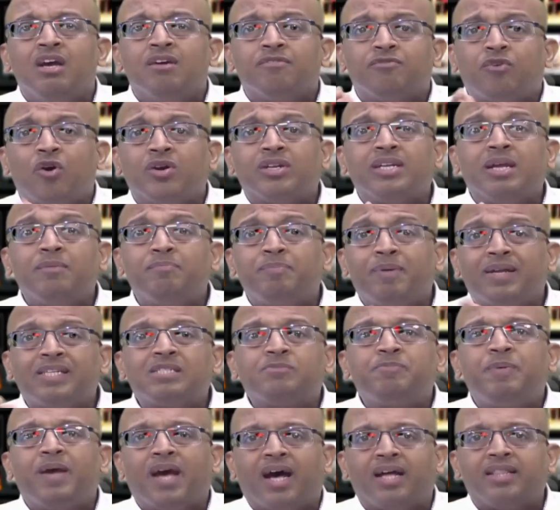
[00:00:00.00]
40 plus
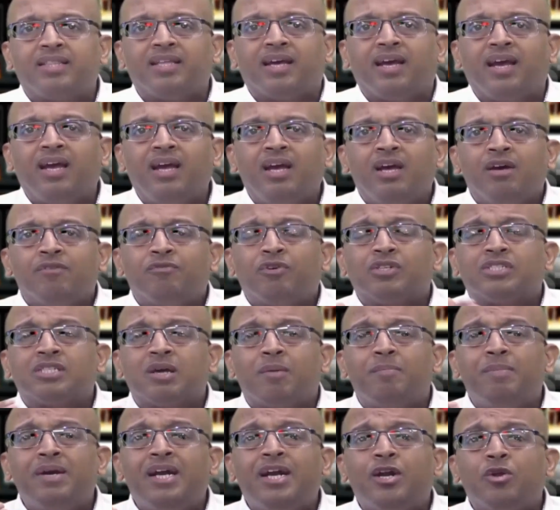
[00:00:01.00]
pe aata hai for
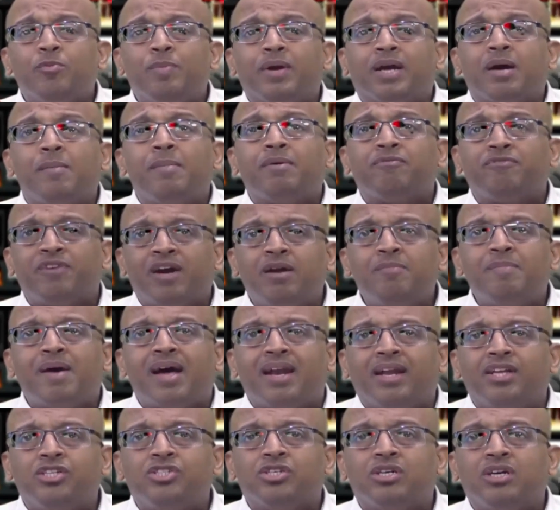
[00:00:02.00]
somebody to become a fund
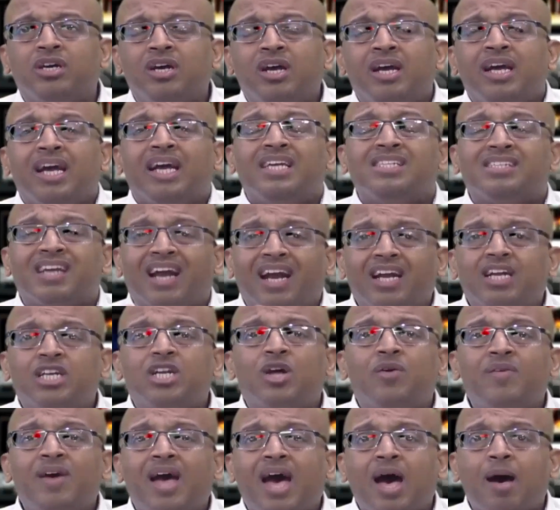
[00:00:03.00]
manager, is right
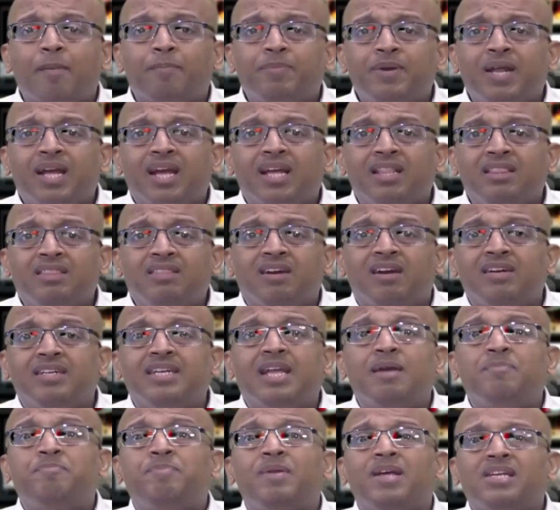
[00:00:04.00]
now happening in
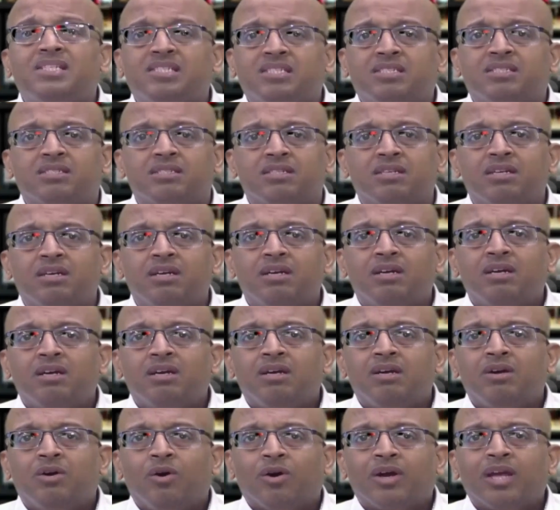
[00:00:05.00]
30 plus.
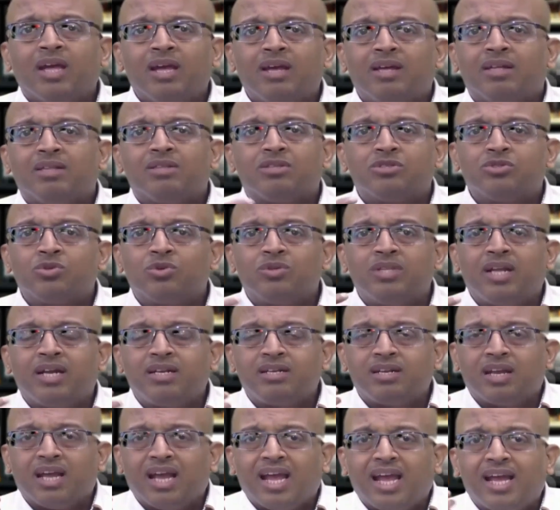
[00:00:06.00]
Okay, so
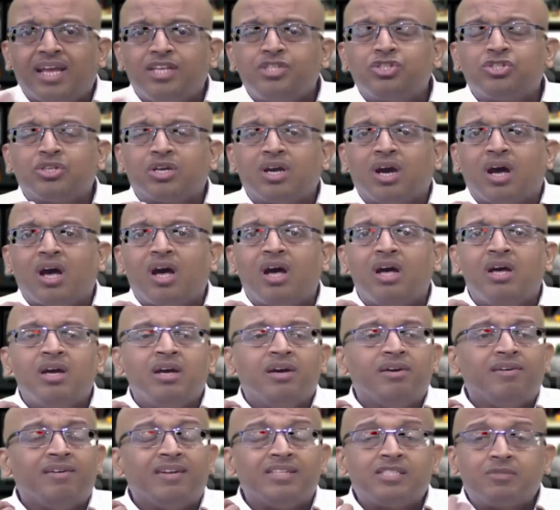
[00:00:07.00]
that age ka
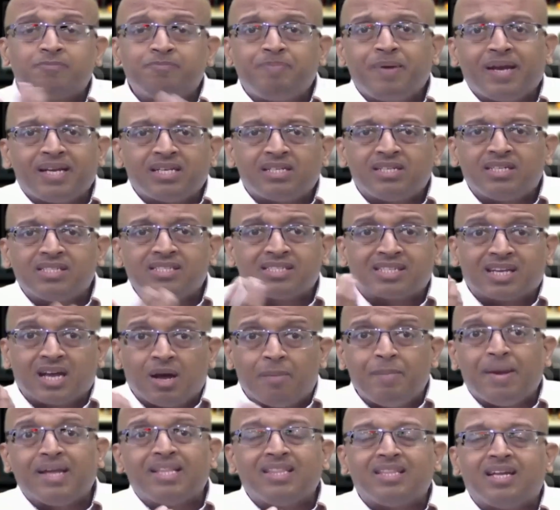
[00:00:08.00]
respect is
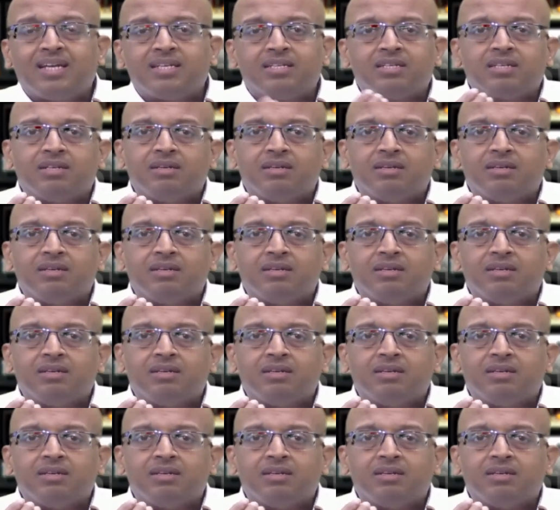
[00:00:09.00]
coming, that